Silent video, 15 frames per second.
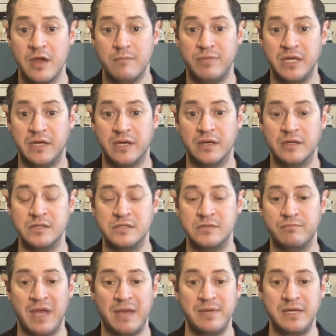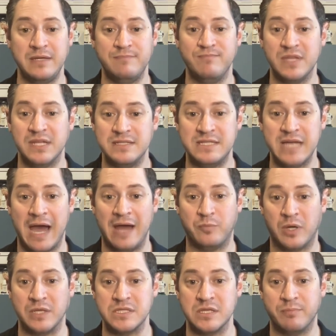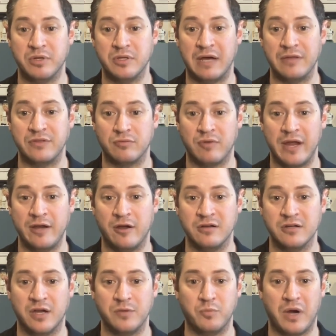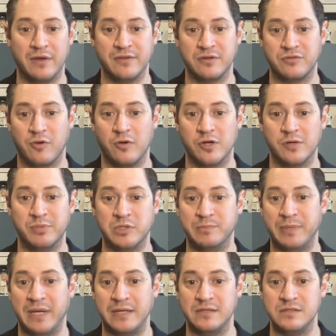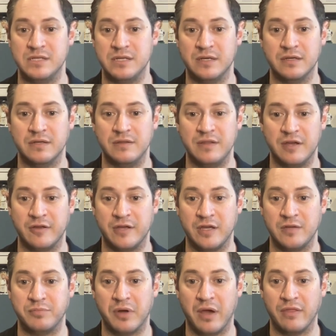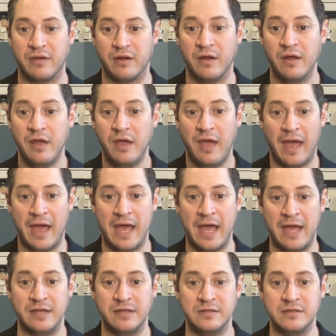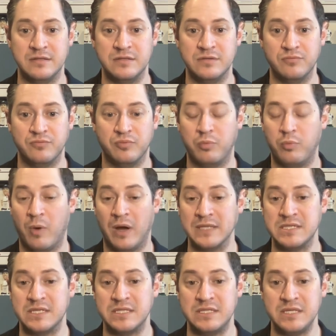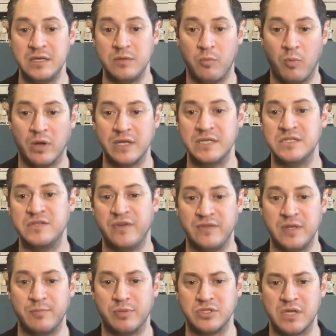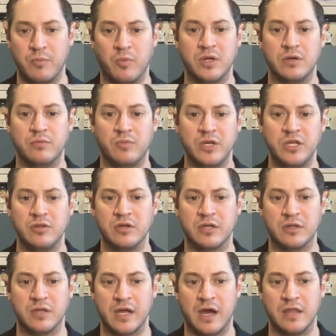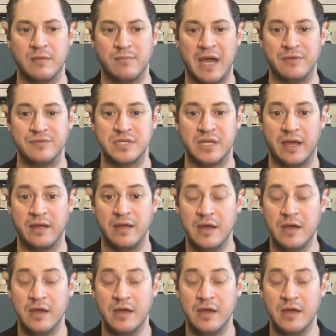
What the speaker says: because maybe dad wants to pull out the radar gun while they're throwing a bullpen to their kid brother and wants to see what is 50%? What are you looking like on the mound today?